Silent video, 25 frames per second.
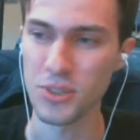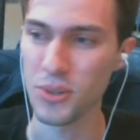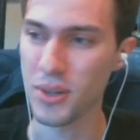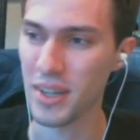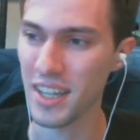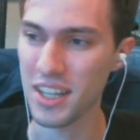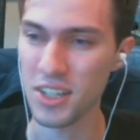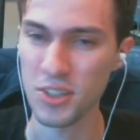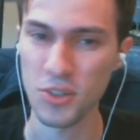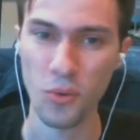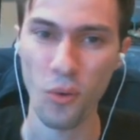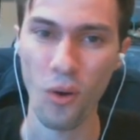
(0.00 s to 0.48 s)
I
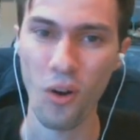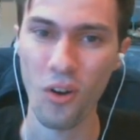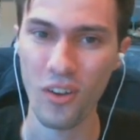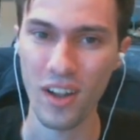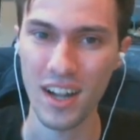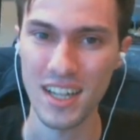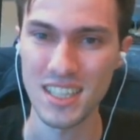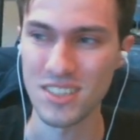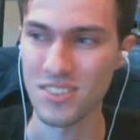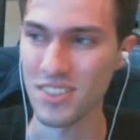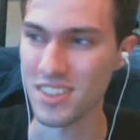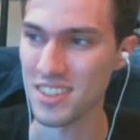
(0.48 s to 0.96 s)
get to do all
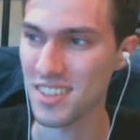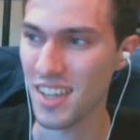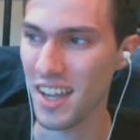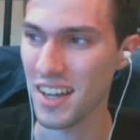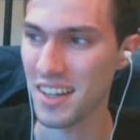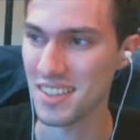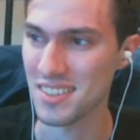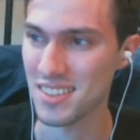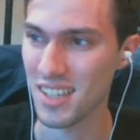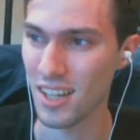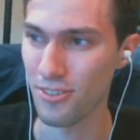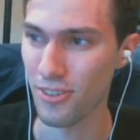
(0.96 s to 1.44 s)
kinds of exciting
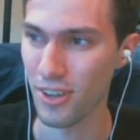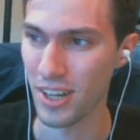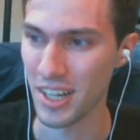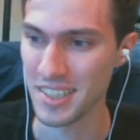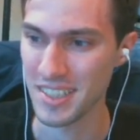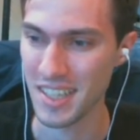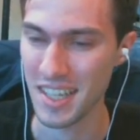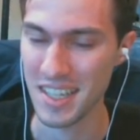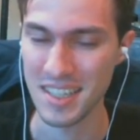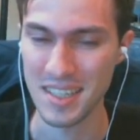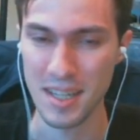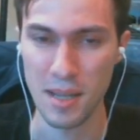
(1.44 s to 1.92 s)
stuff on a
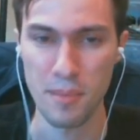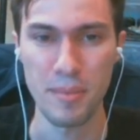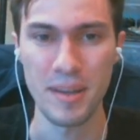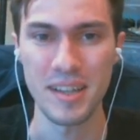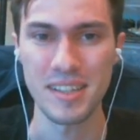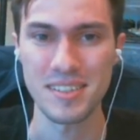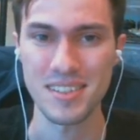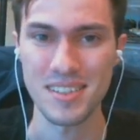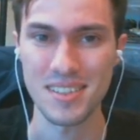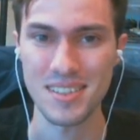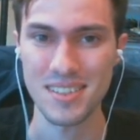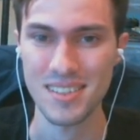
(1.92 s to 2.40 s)
day-to-day
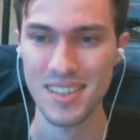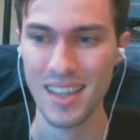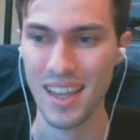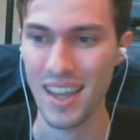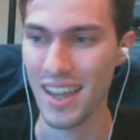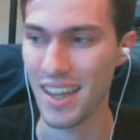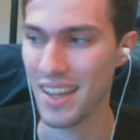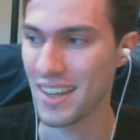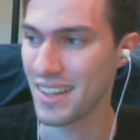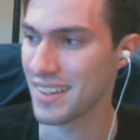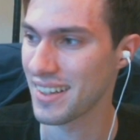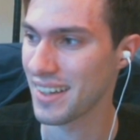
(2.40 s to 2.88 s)
basis,
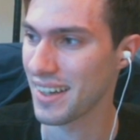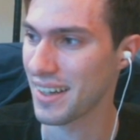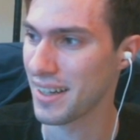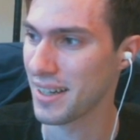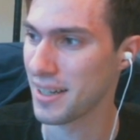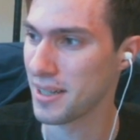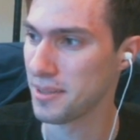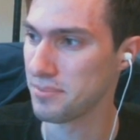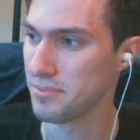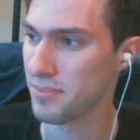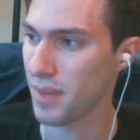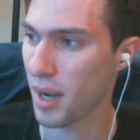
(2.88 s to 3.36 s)
and
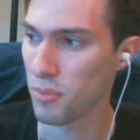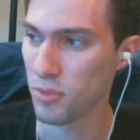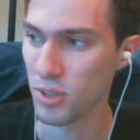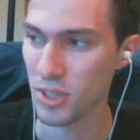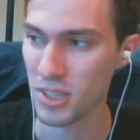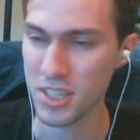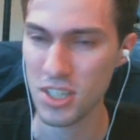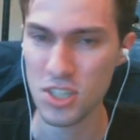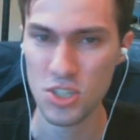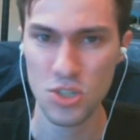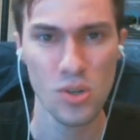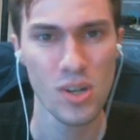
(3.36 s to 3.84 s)
I'm really
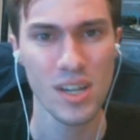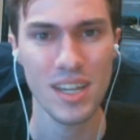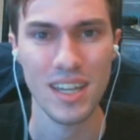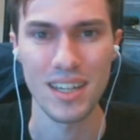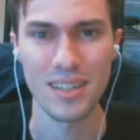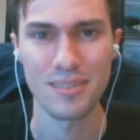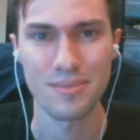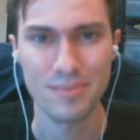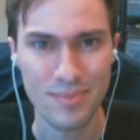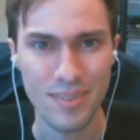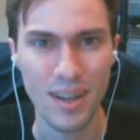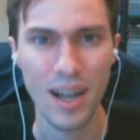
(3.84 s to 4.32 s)
enjoying it.
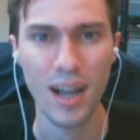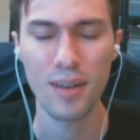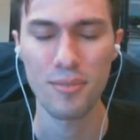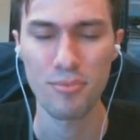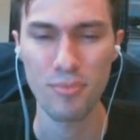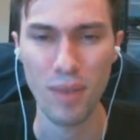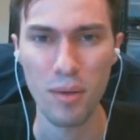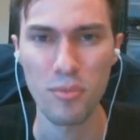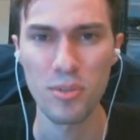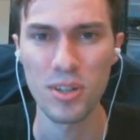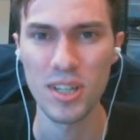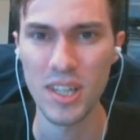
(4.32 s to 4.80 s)

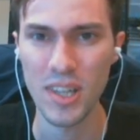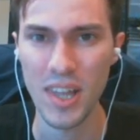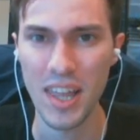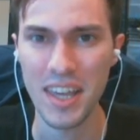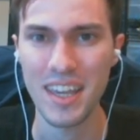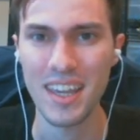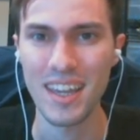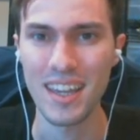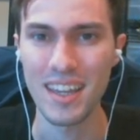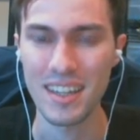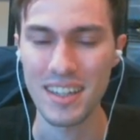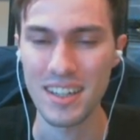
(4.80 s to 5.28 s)
I'm really
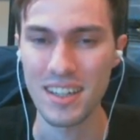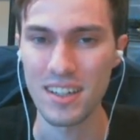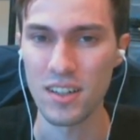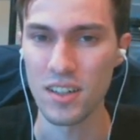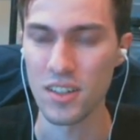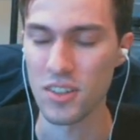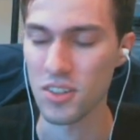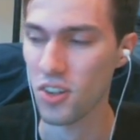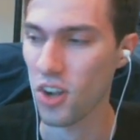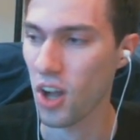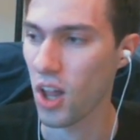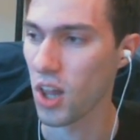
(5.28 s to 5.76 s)
liking it here
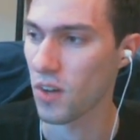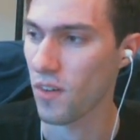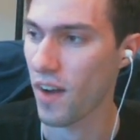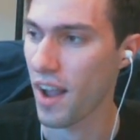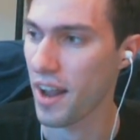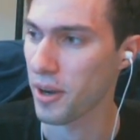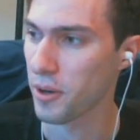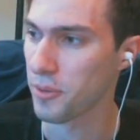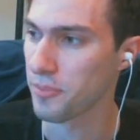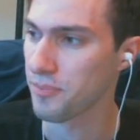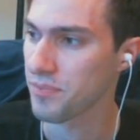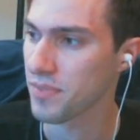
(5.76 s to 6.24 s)
in
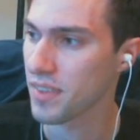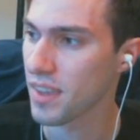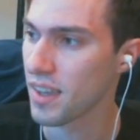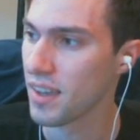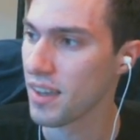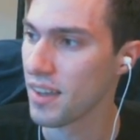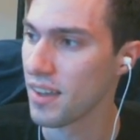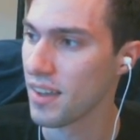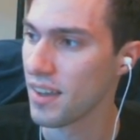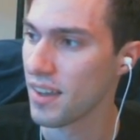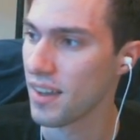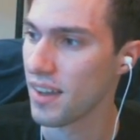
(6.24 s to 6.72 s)
Colorado.
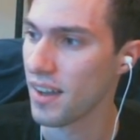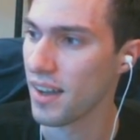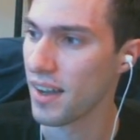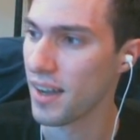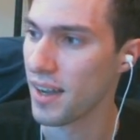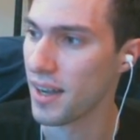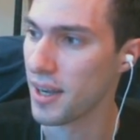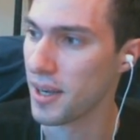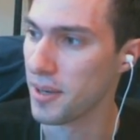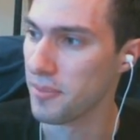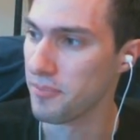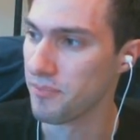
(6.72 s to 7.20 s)

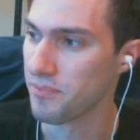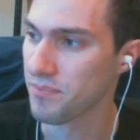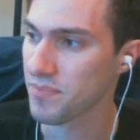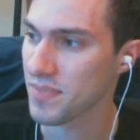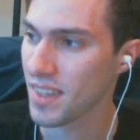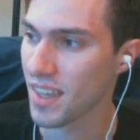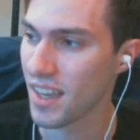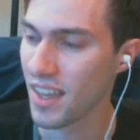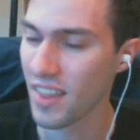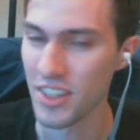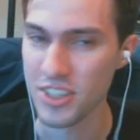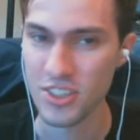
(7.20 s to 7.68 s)
The
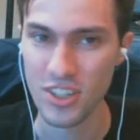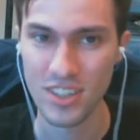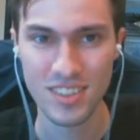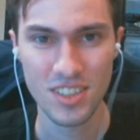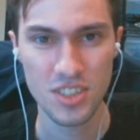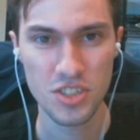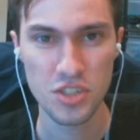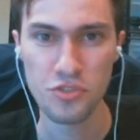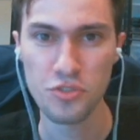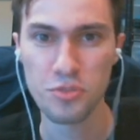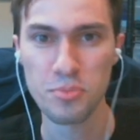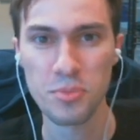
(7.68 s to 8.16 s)

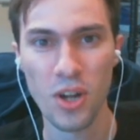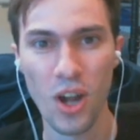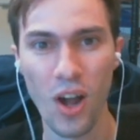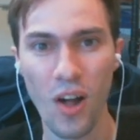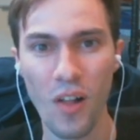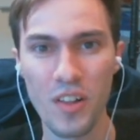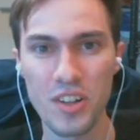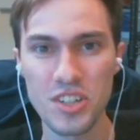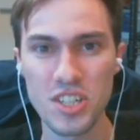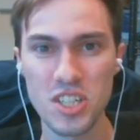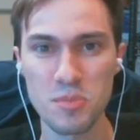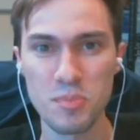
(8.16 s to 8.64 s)
transition from
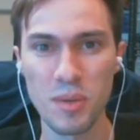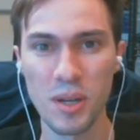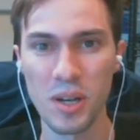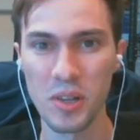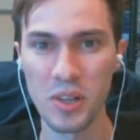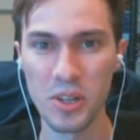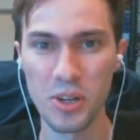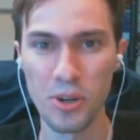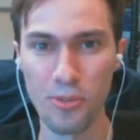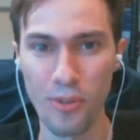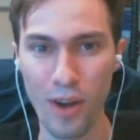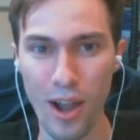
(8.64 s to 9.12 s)
college has been a
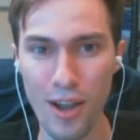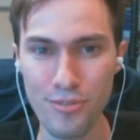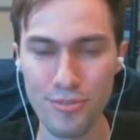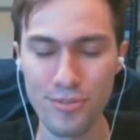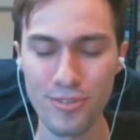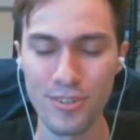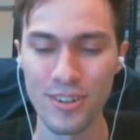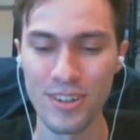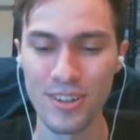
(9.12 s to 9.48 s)
little rough.